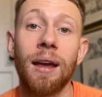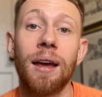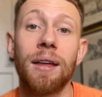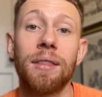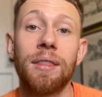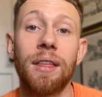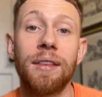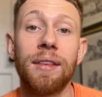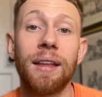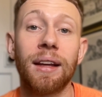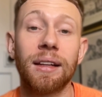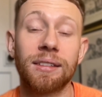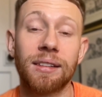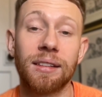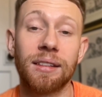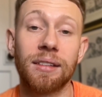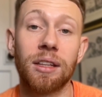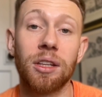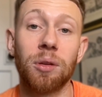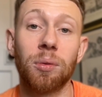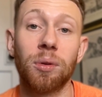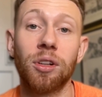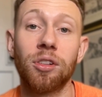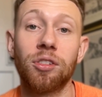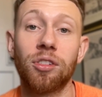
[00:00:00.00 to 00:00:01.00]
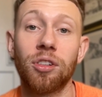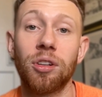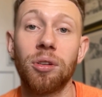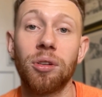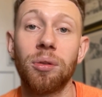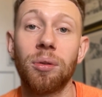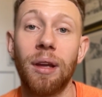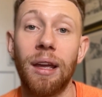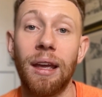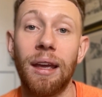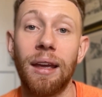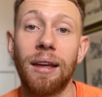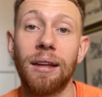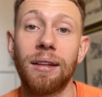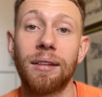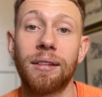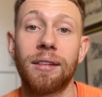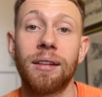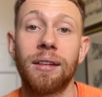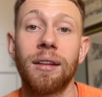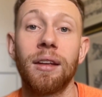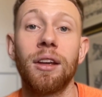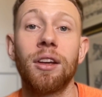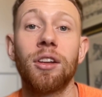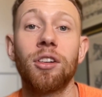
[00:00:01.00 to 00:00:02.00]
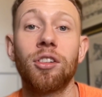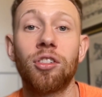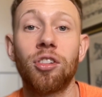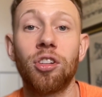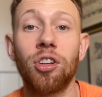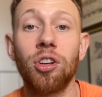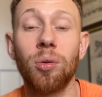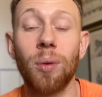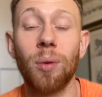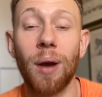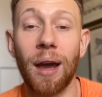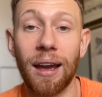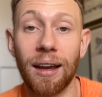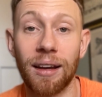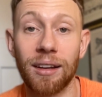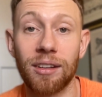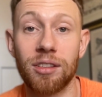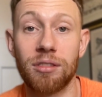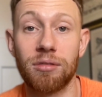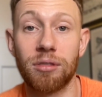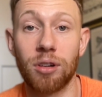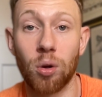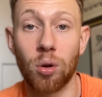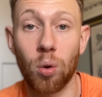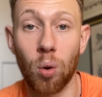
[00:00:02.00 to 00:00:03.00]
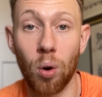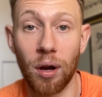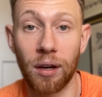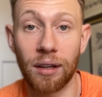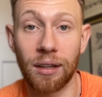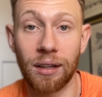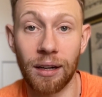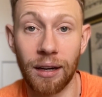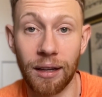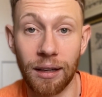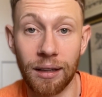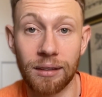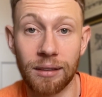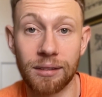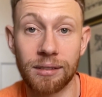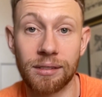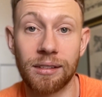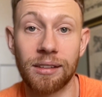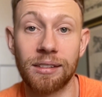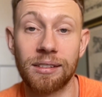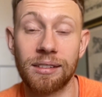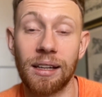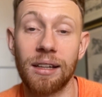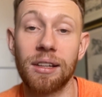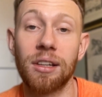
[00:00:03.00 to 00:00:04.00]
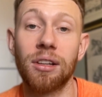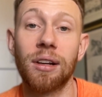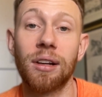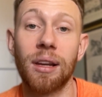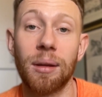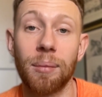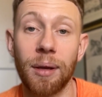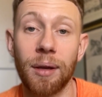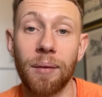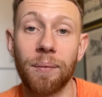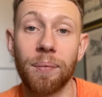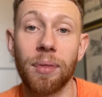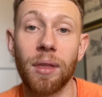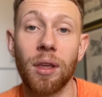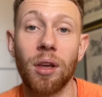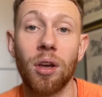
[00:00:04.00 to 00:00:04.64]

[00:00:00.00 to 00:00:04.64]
The next thing that you want to do is 2x the required clicks to set your limit.